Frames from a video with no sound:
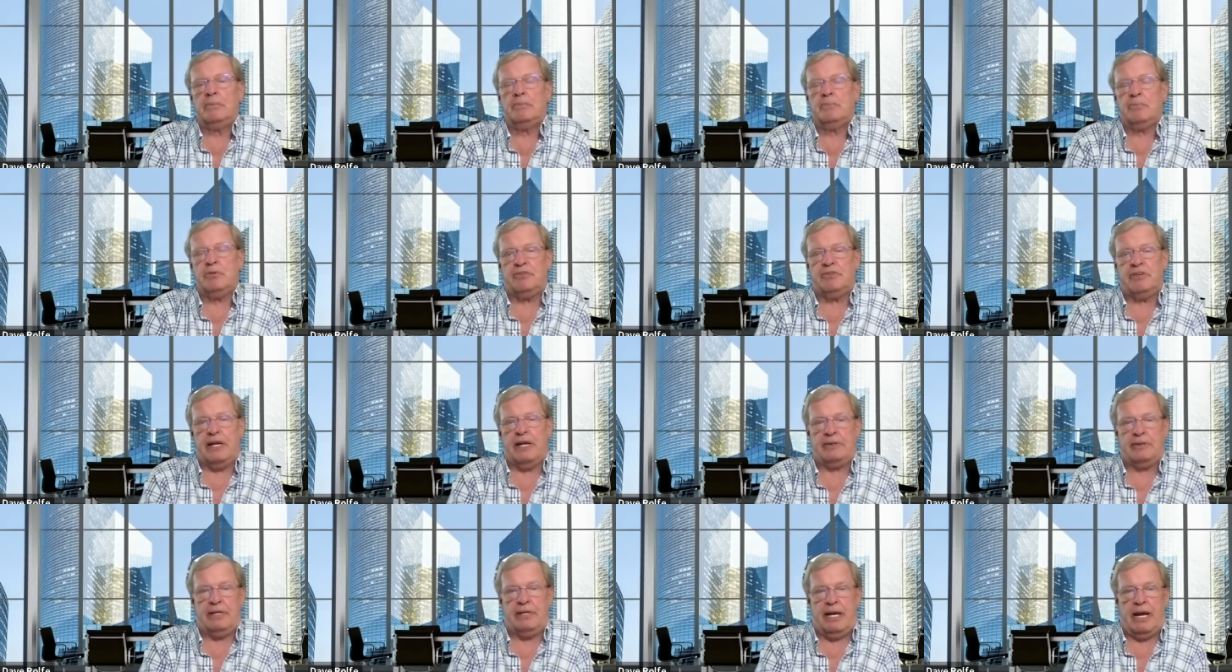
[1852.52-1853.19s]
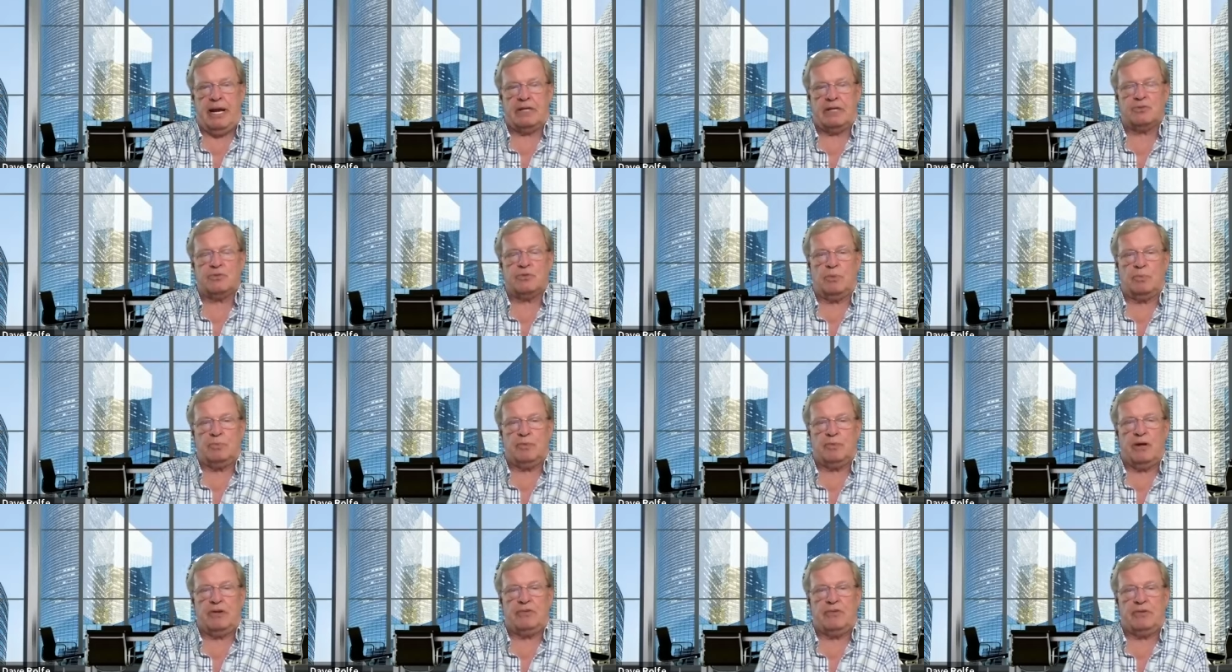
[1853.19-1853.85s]
present the actual
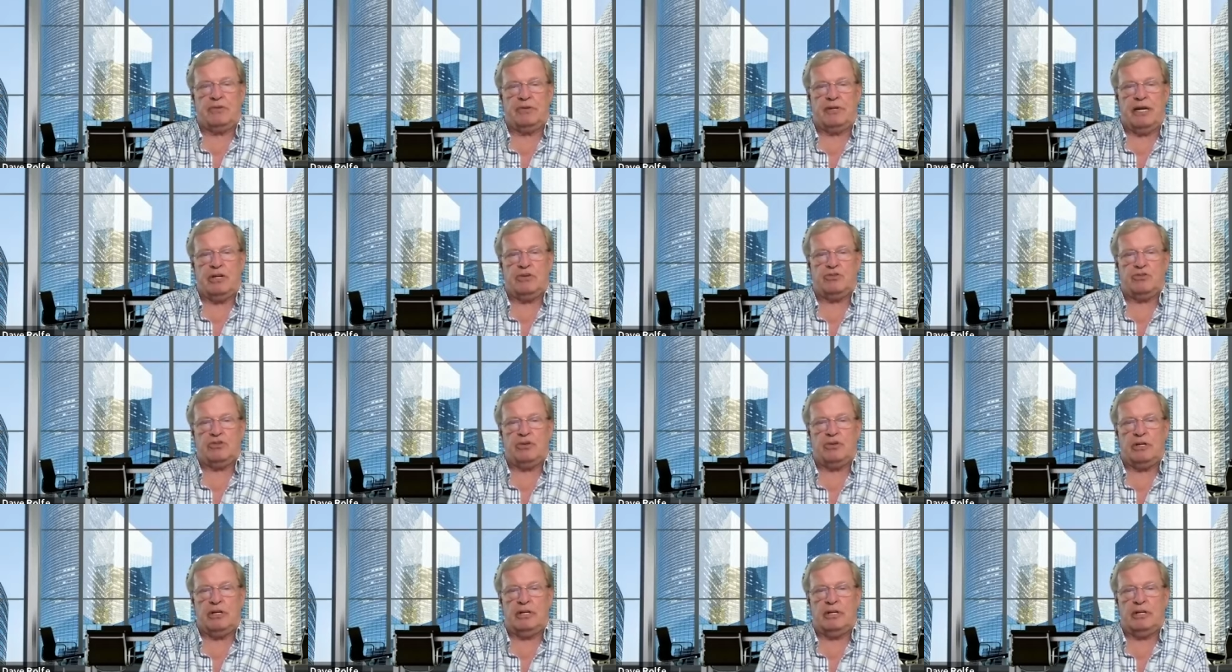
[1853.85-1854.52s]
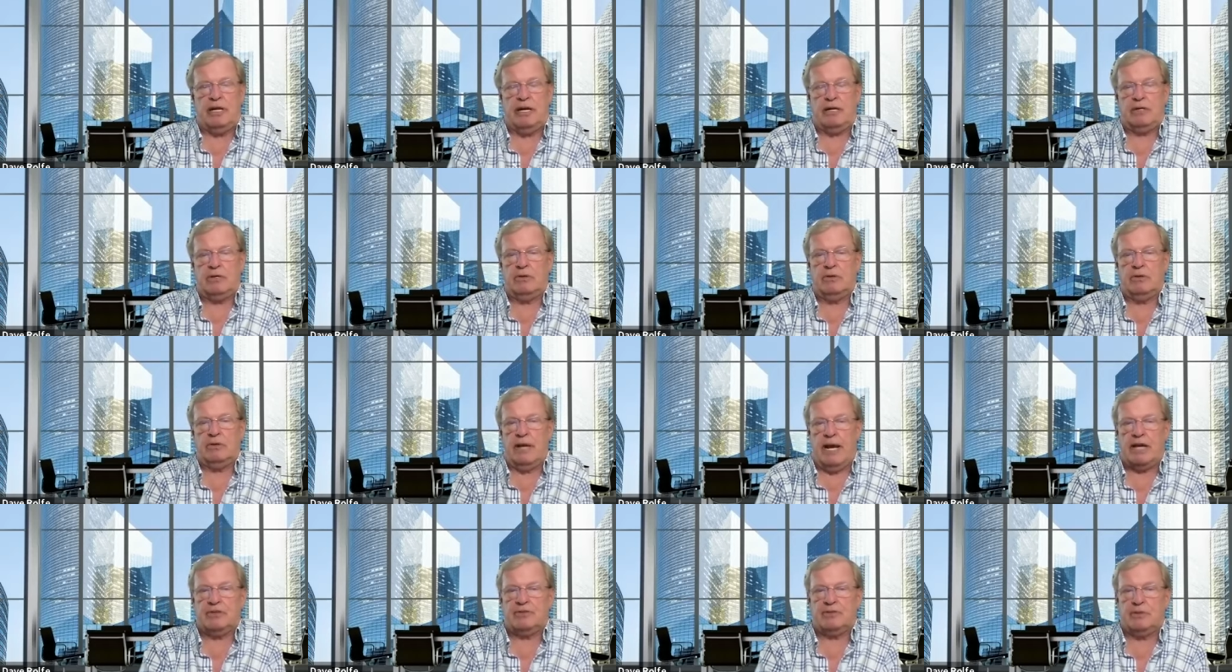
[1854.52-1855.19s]
presentation and then
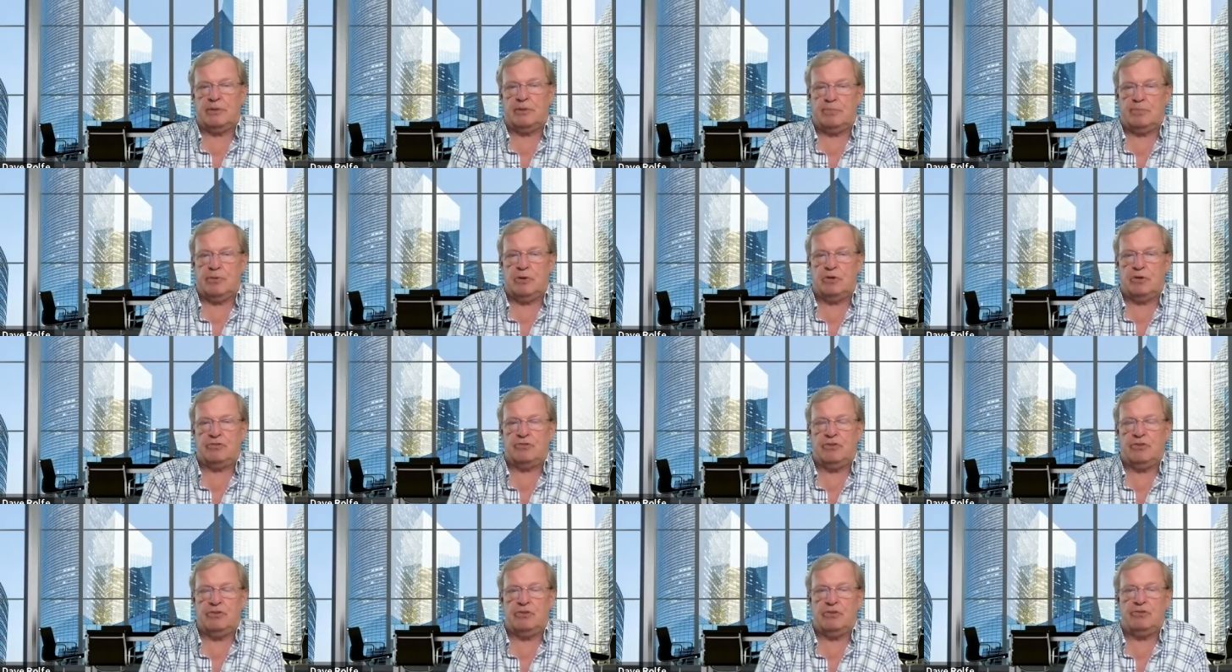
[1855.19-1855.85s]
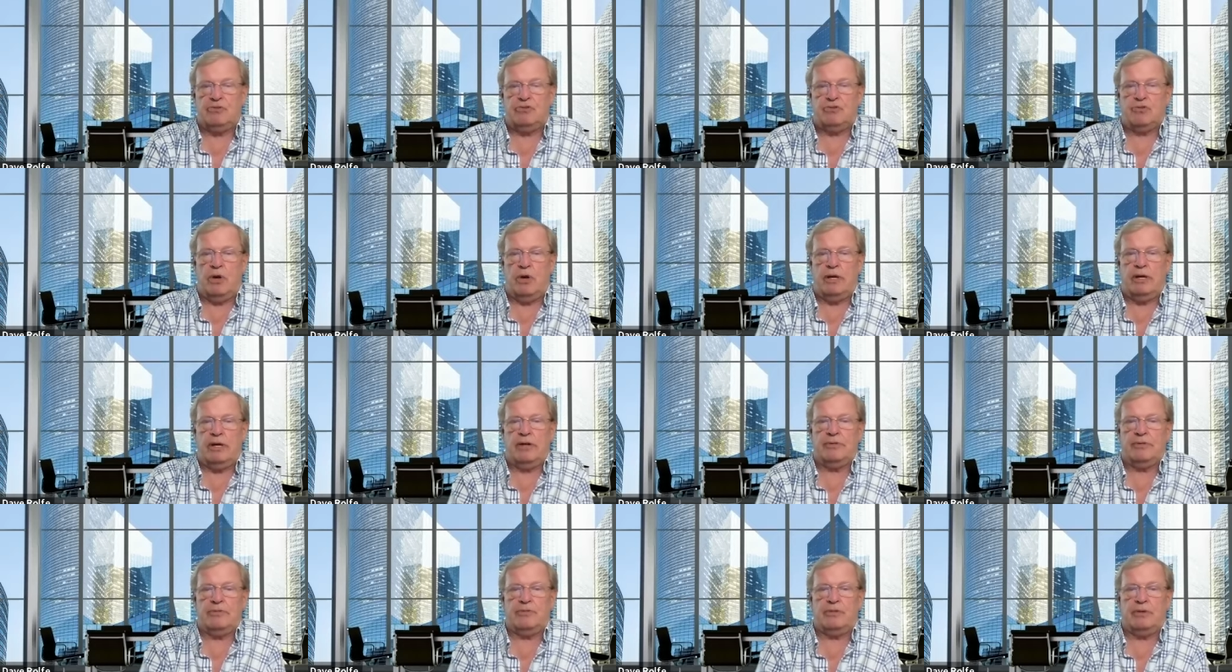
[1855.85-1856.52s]
ask the person to
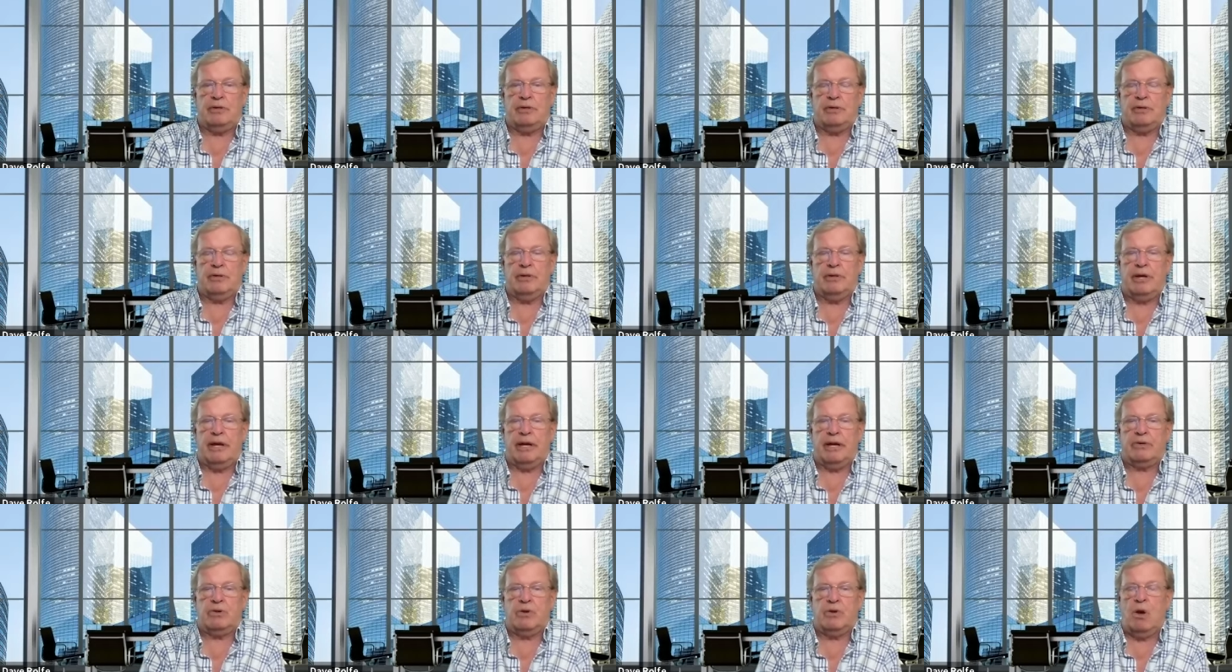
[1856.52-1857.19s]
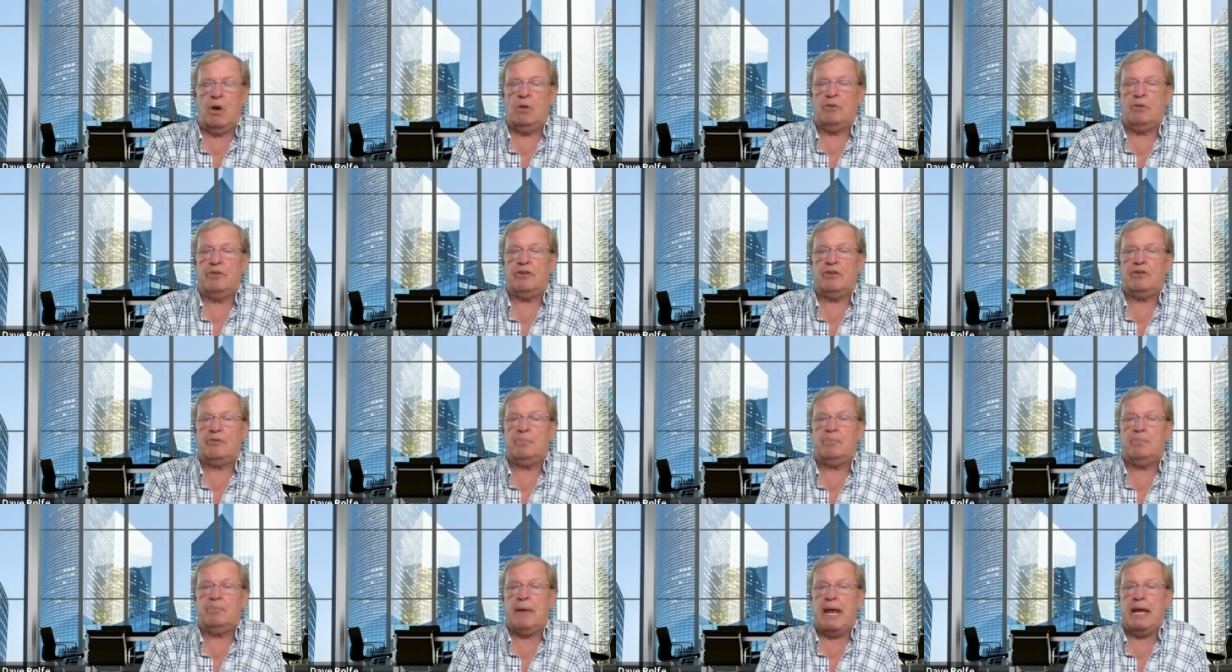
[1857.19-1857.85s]
join us. And I called
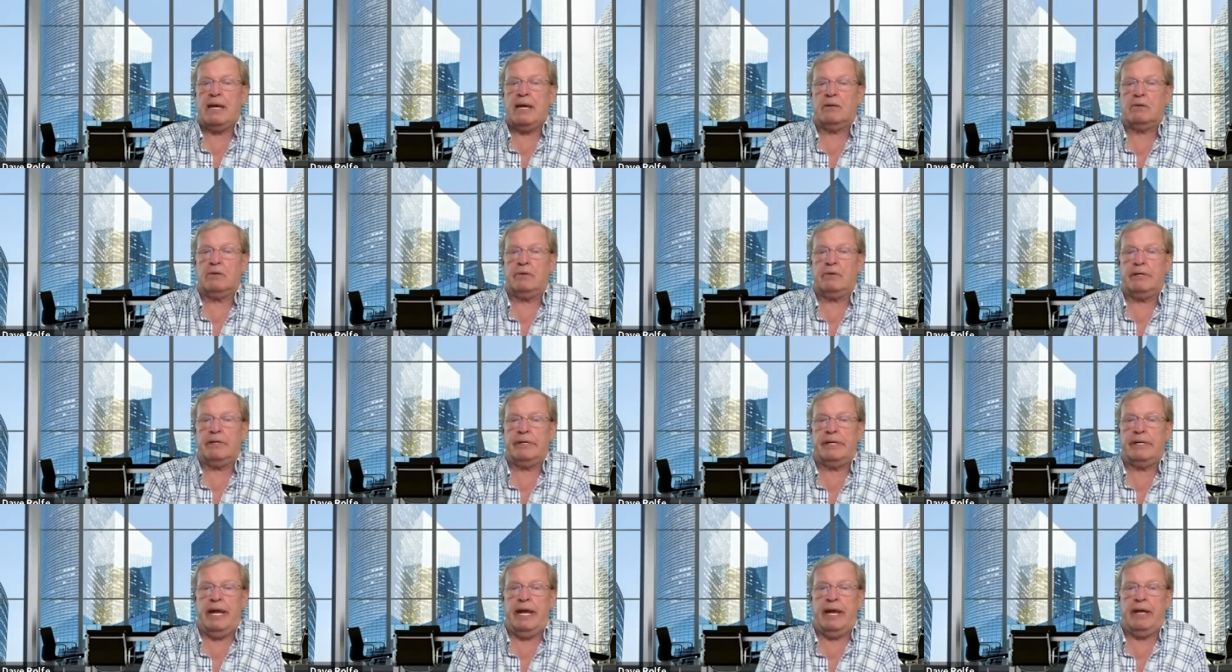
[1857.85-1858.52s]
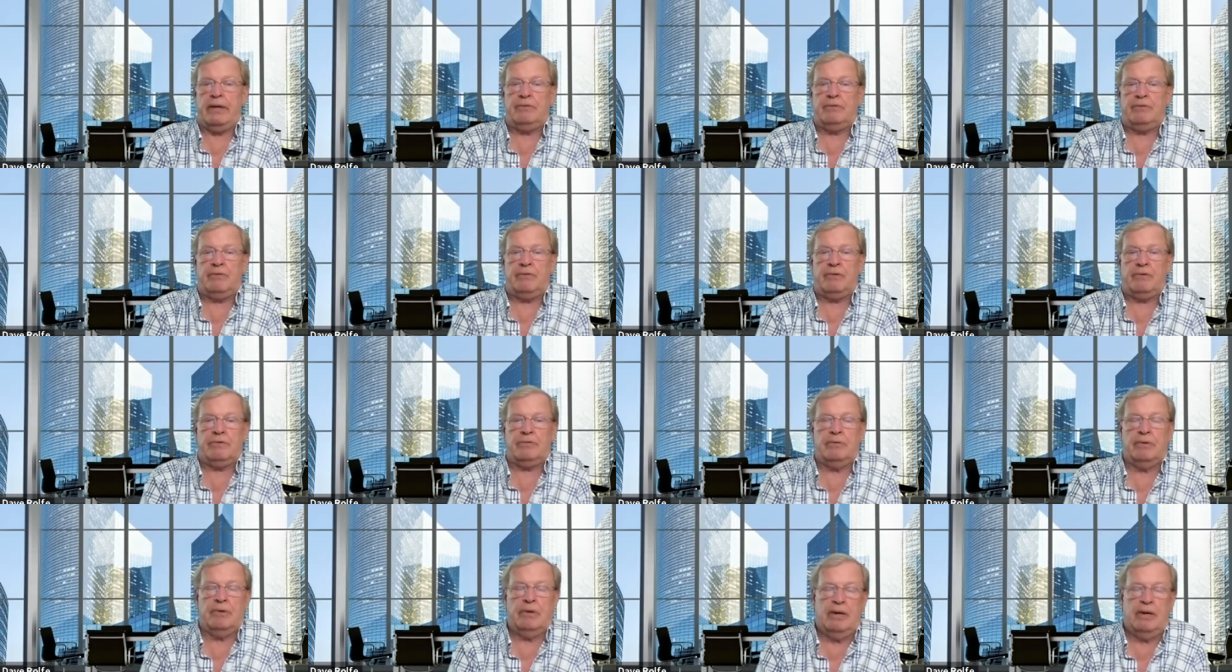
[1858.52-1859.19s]
this banker in
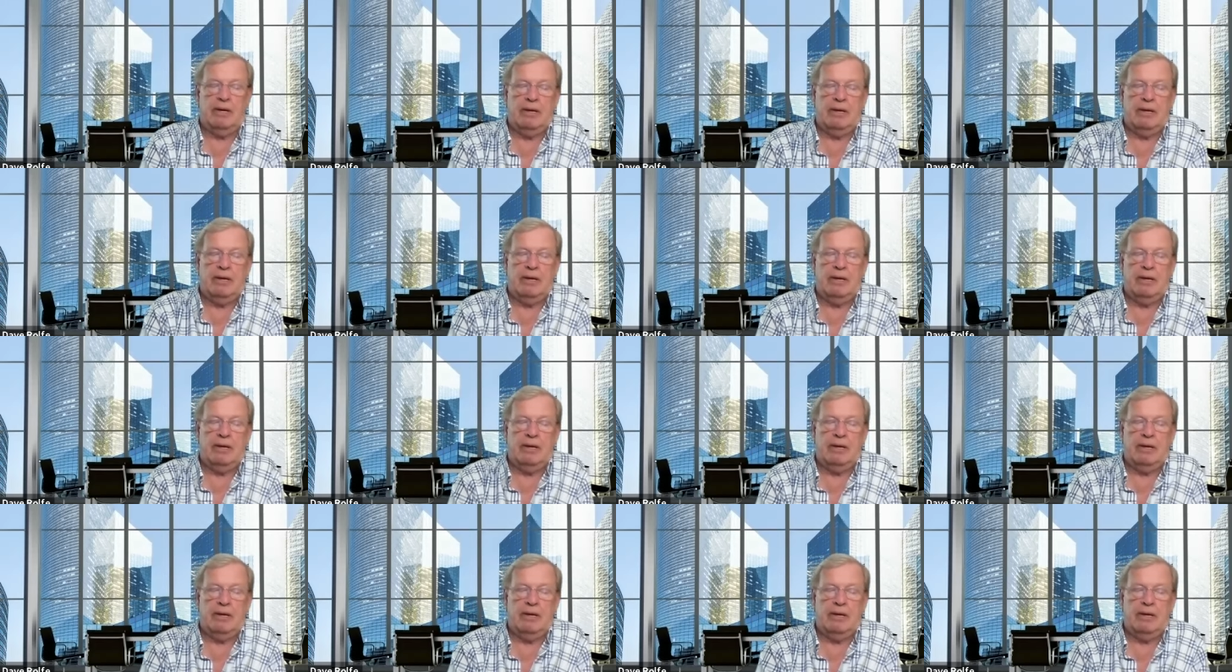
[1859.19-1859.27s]
Kansas,